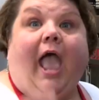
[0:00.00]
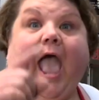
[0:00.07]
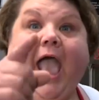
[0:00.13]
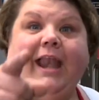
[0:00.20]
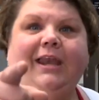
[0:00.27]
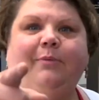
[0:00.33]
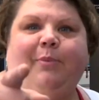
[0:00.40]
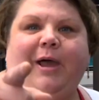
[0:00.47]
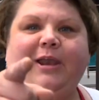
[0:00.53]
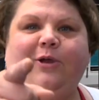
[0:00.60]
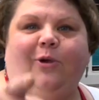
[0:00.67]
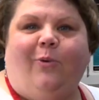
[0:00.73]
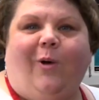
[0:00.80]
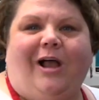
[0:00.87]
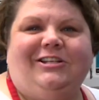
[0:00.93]
Anybody
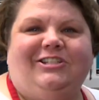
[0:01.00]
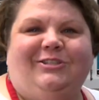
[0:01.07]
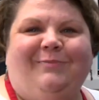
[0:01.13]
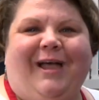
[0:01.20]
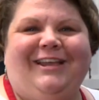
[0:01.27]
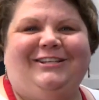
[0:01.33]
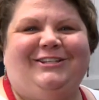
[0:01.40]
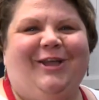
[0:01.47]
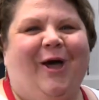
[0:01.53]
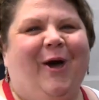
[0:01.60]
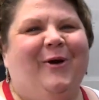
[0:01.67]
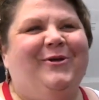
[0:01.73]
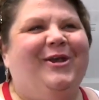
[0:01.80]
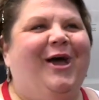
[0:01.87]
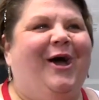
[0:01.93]
who watches my
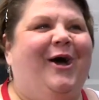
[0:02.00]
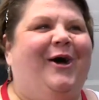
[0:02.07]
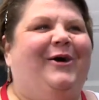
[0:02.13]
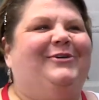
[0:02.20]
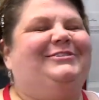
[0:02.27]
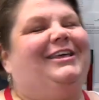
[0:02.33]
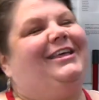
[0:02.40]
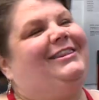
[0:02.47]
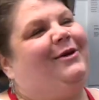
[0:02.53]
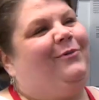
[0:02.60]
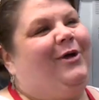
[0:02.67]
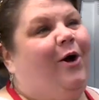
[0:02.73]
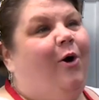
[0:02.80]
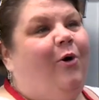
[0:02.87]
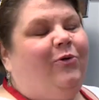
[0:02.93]
show knows that
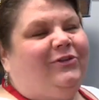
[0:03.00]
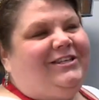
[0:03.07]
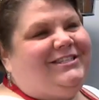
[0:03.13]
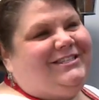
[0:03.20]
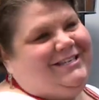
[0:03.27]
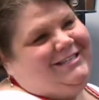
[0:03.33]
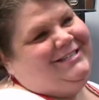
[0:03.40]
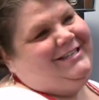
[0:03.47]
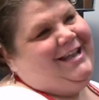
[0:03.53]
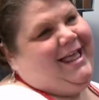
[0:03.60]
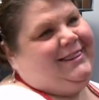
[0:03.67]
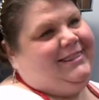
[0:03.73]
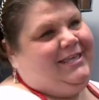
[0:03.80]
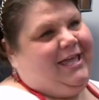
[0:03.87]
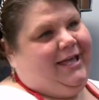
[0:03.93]
we only season
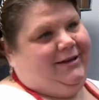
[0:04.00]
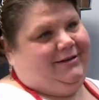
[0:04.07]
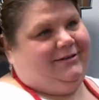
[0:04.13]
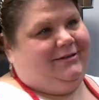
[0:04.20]
at the end.